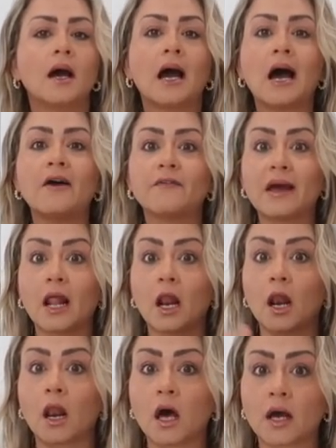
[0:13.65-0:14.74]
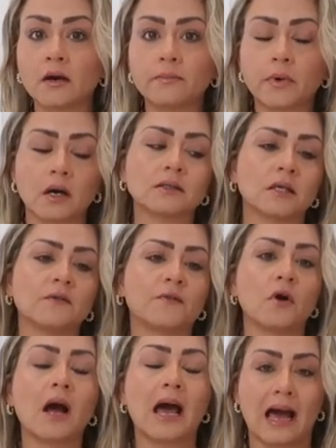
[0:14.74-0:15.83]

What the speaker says: I have a lot of boxes from